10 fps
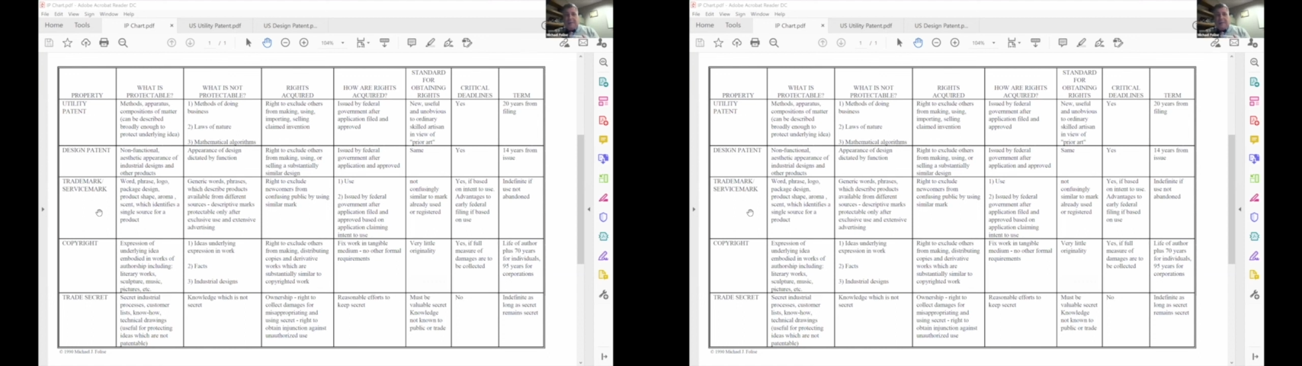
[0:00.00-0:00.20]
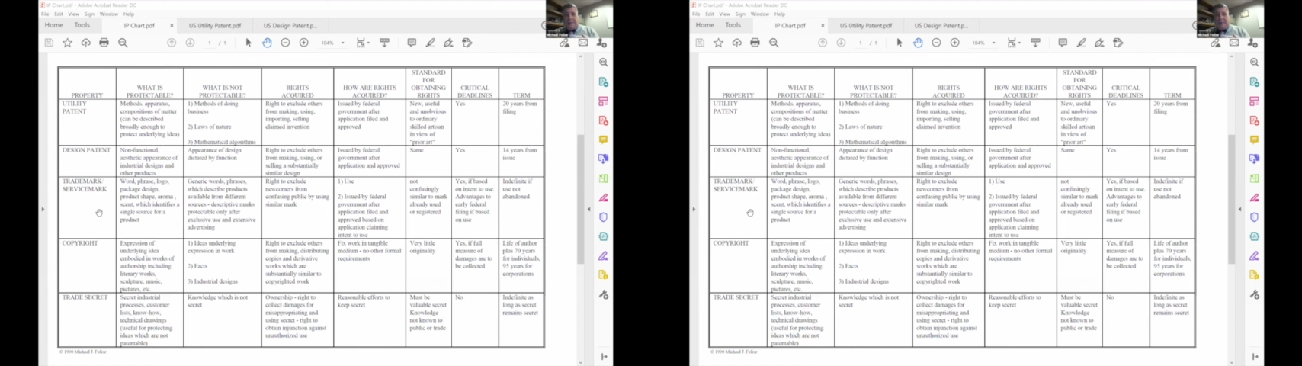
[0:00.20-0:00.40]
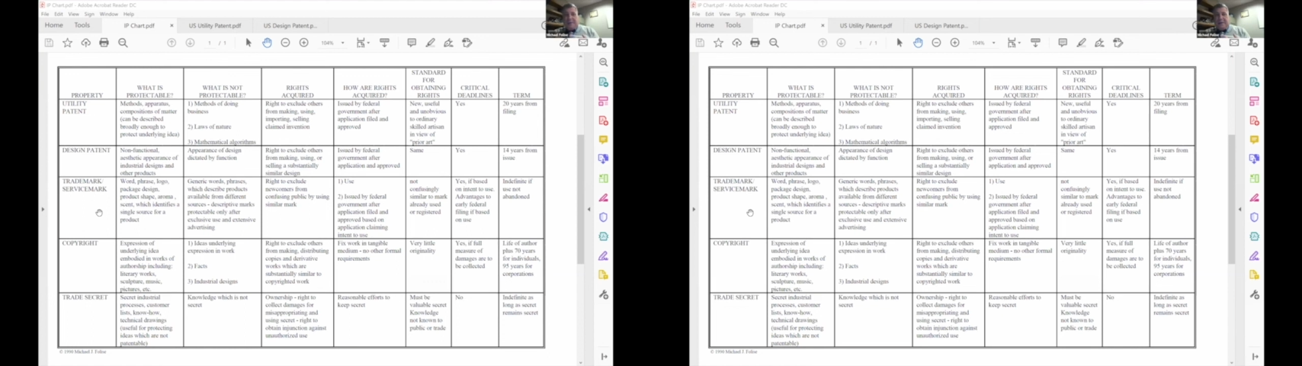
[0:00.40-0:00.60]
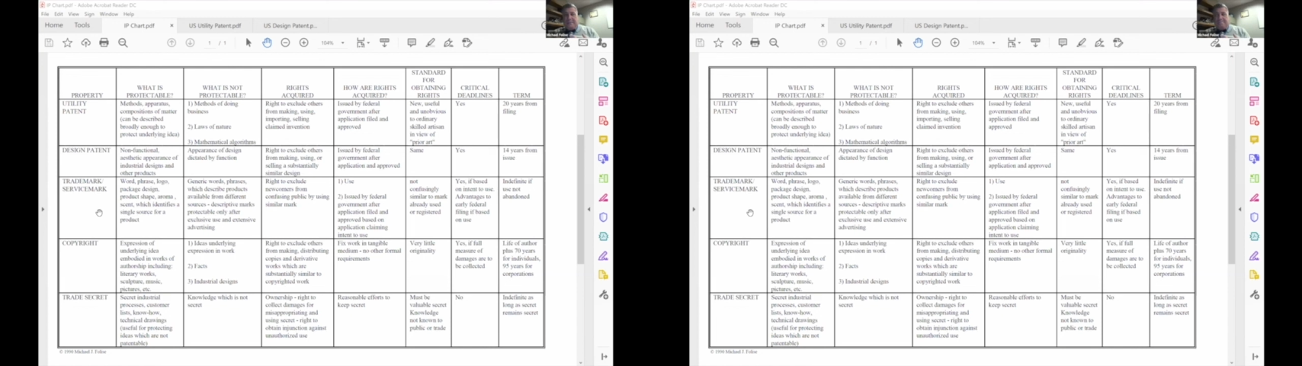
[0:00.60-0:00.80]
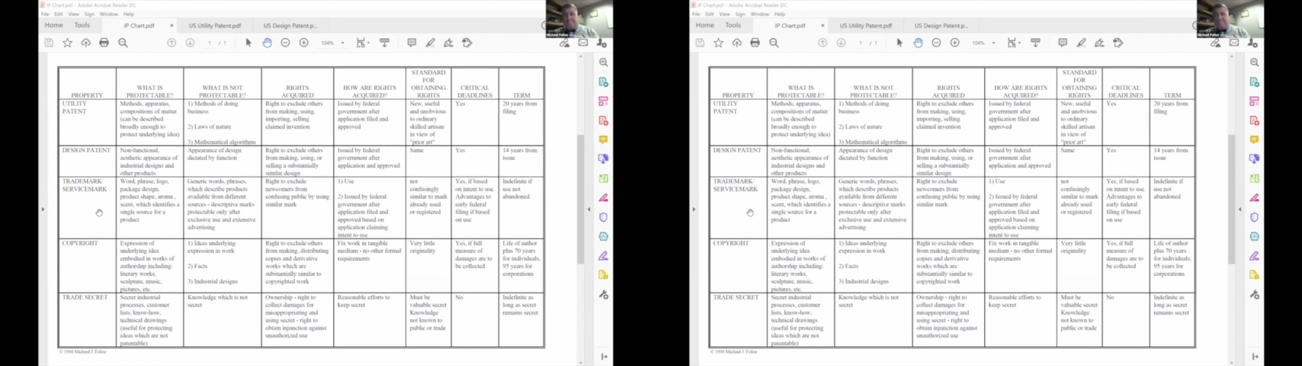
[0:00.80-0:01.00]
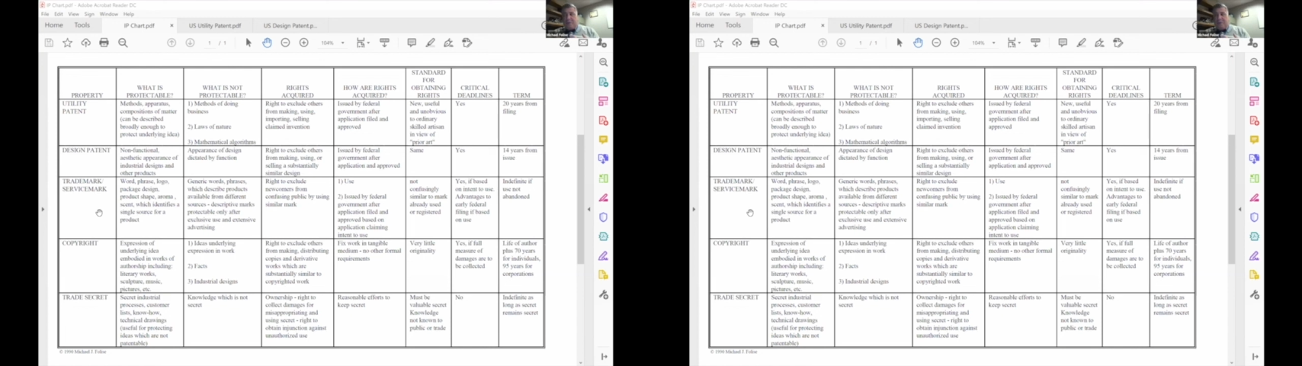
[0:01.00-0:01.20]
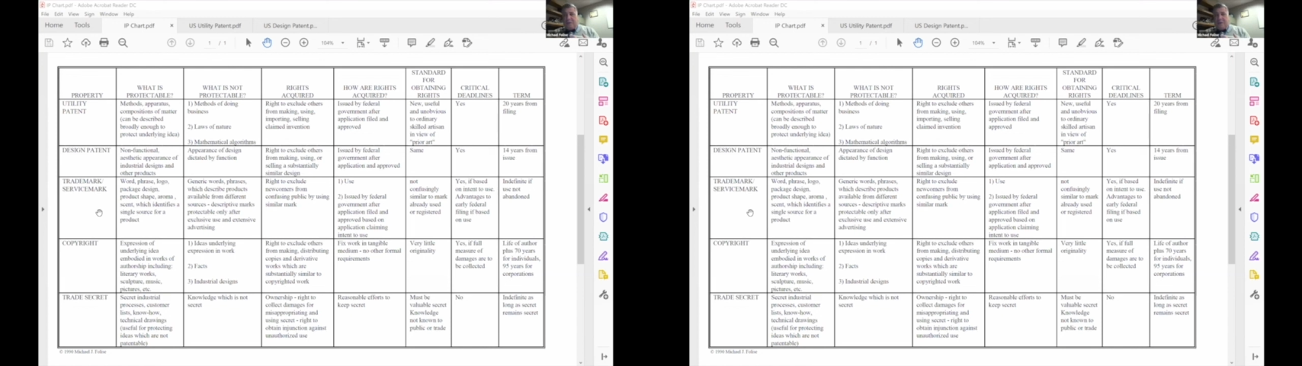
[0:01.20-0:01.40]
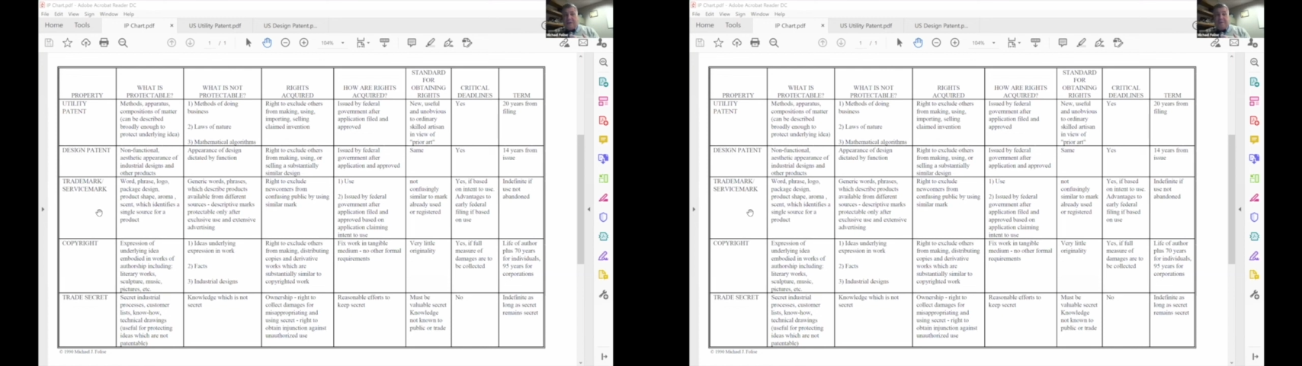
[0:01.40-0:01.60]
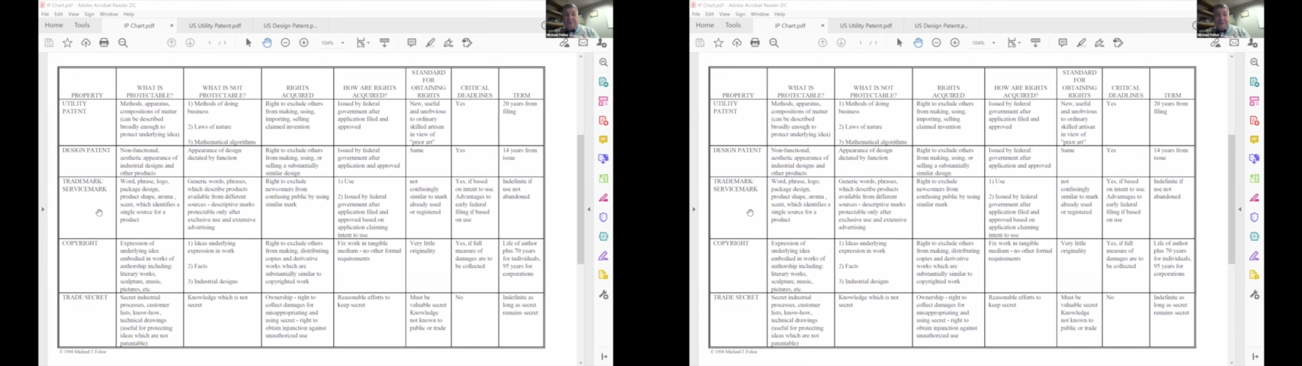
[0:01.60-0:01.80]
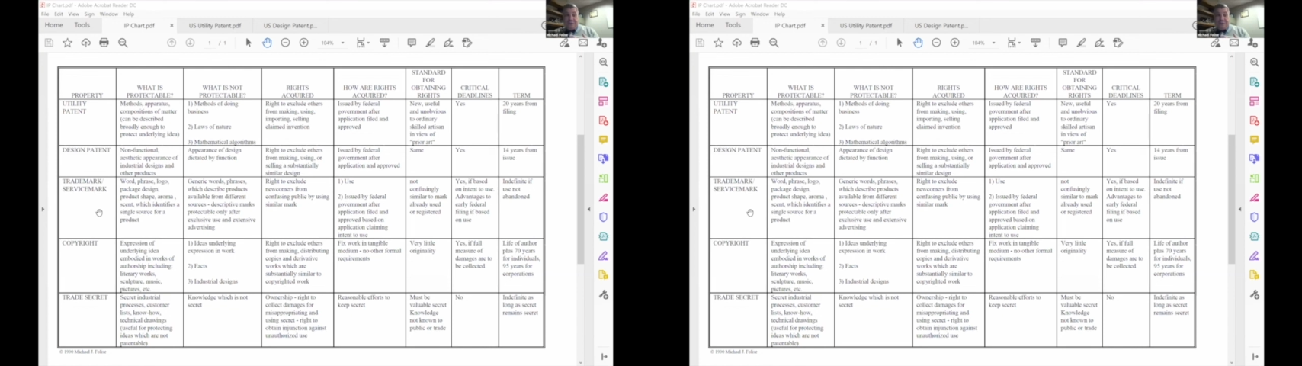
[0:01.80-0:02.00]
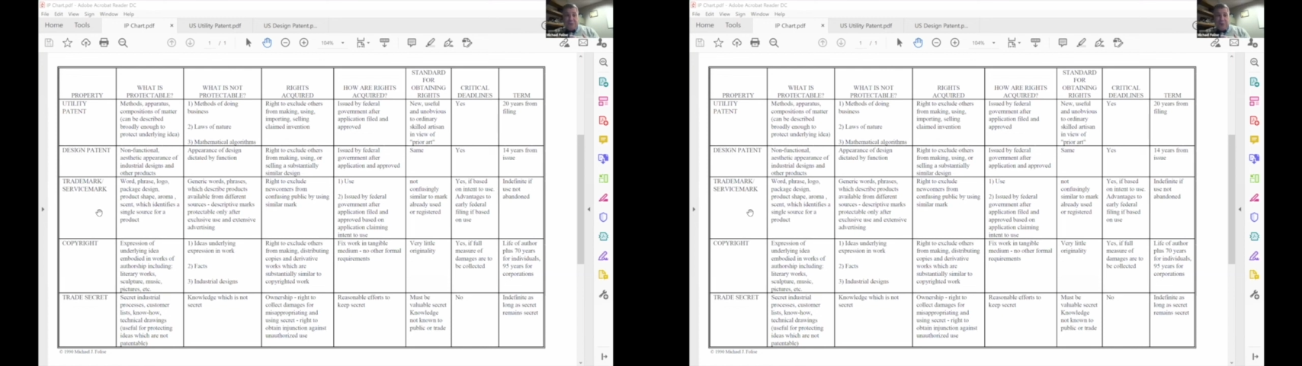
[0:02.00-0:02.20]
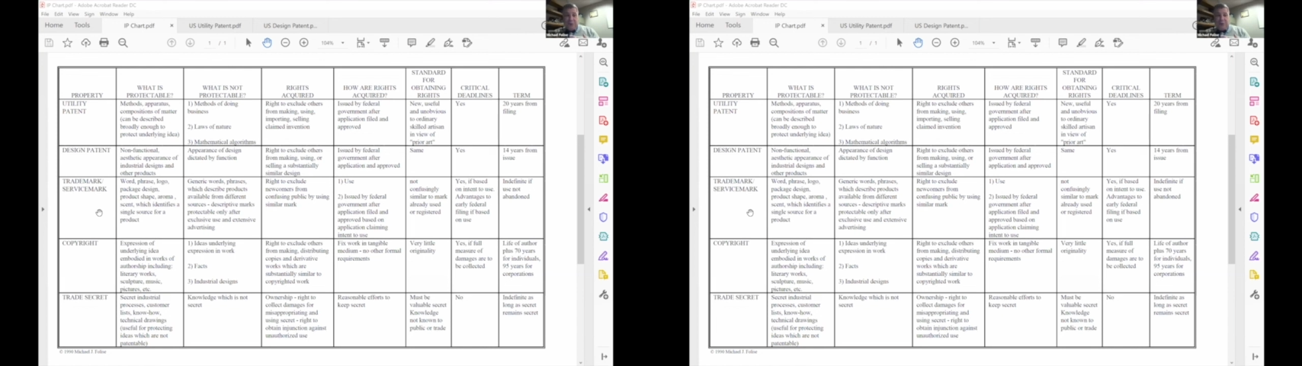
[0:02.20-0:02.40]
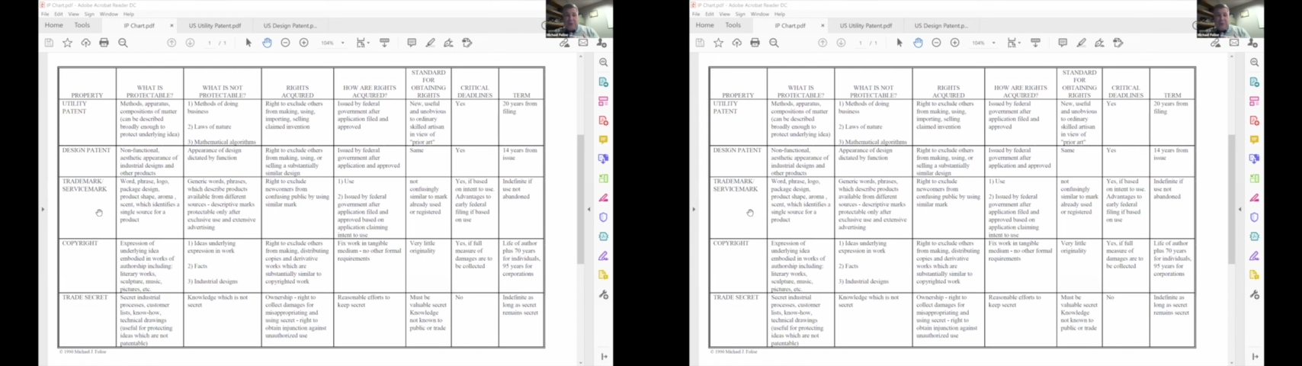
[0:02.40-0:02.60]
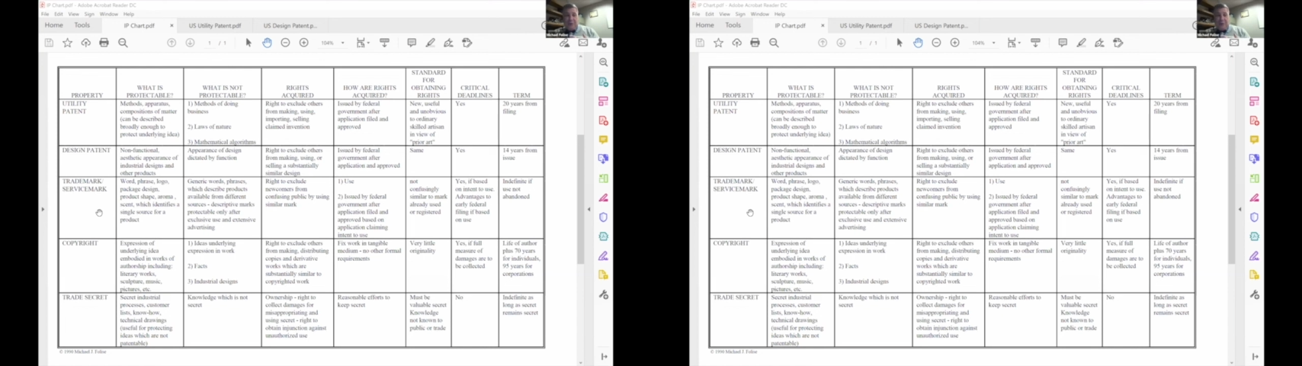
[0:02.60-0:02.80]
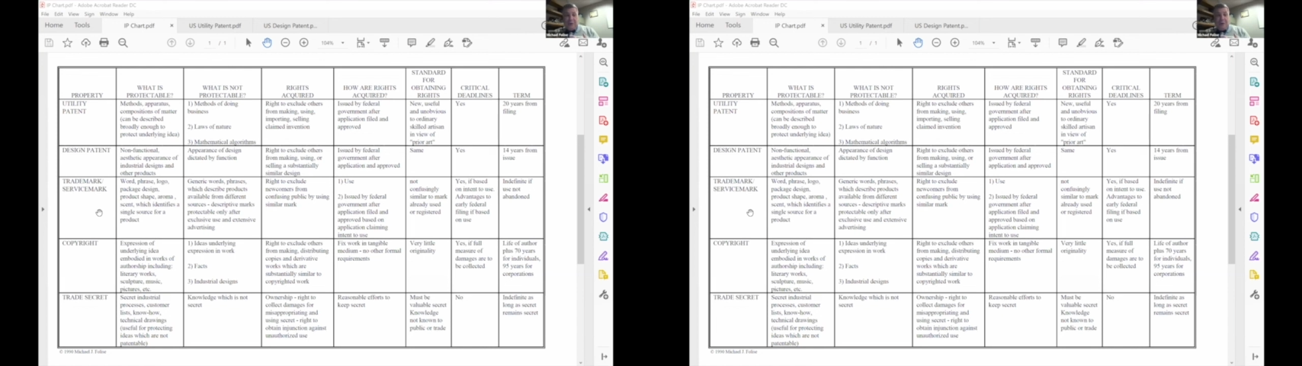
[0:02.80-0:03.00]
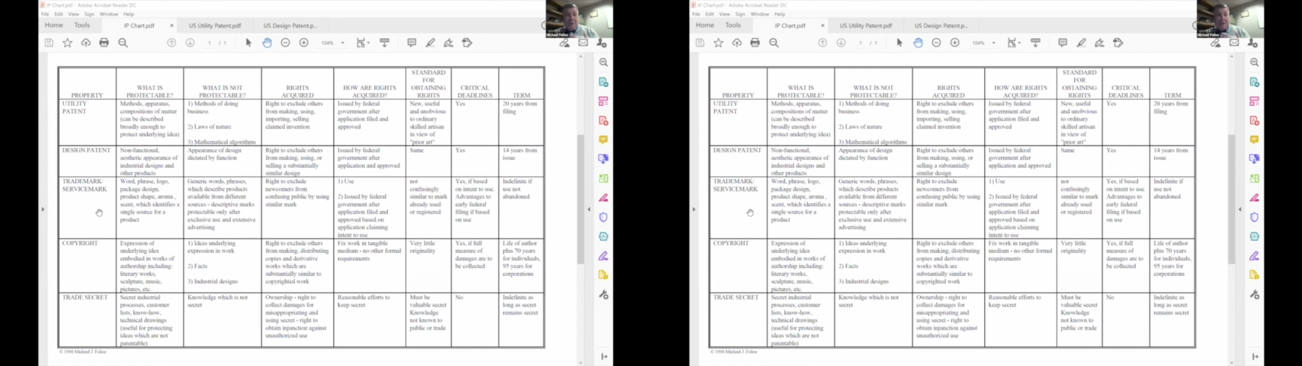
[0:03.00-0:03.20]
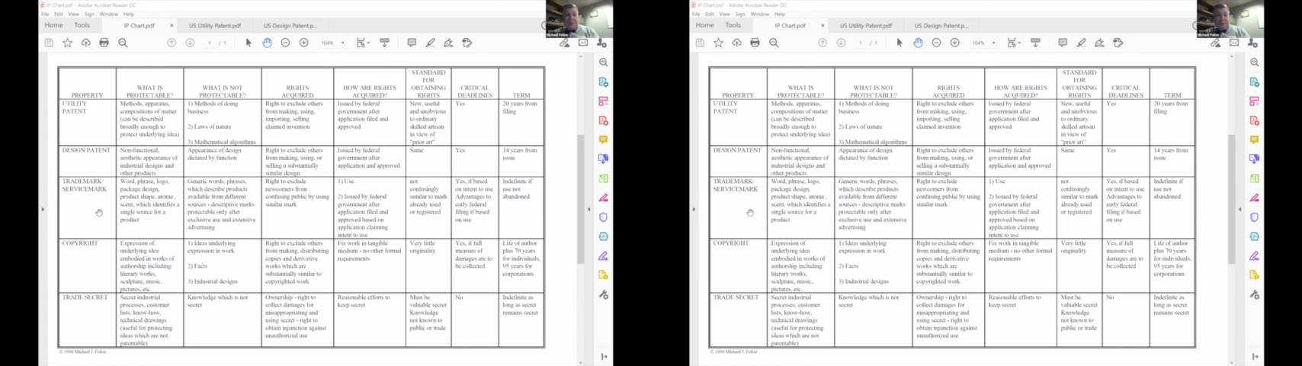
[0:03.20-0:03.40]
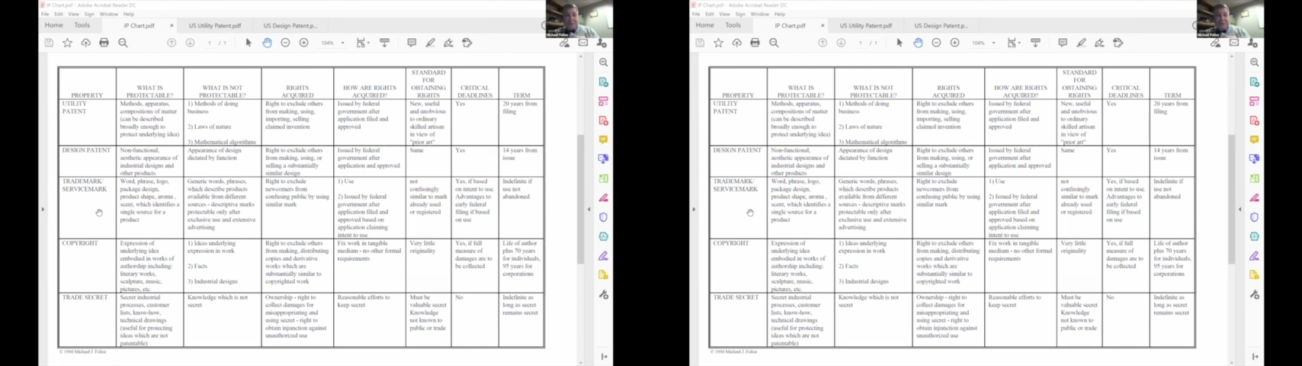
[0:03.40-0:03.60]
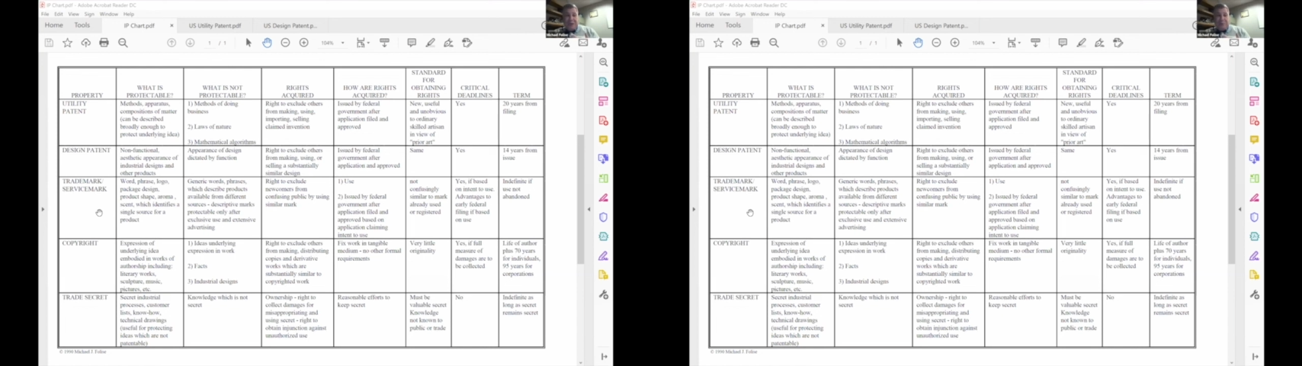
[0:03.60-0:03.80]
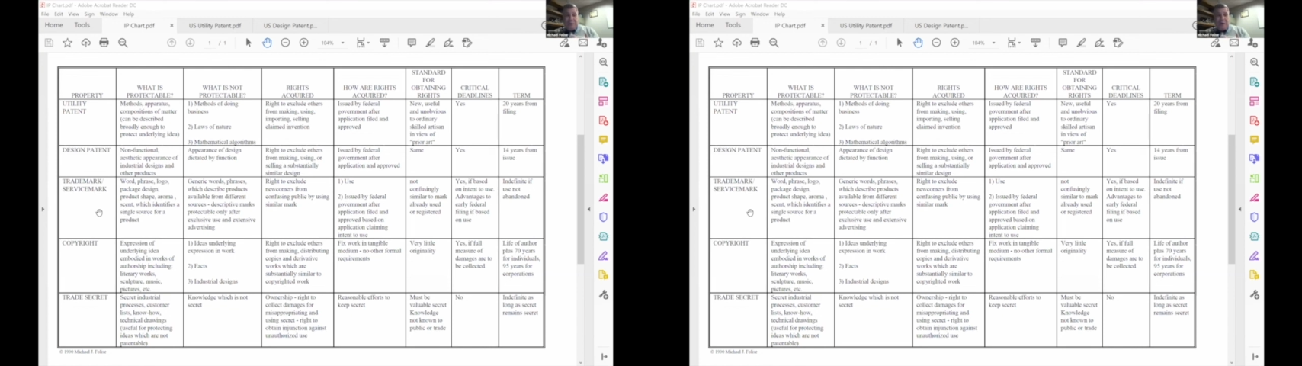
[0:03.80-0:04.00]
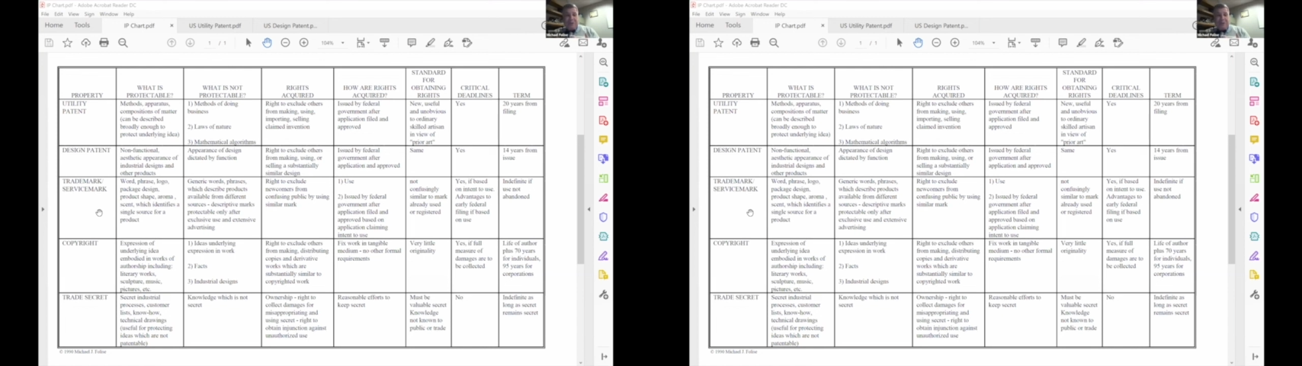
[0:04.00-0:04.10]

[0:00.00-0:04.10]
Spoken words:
No face is visible, so there are no lips to read.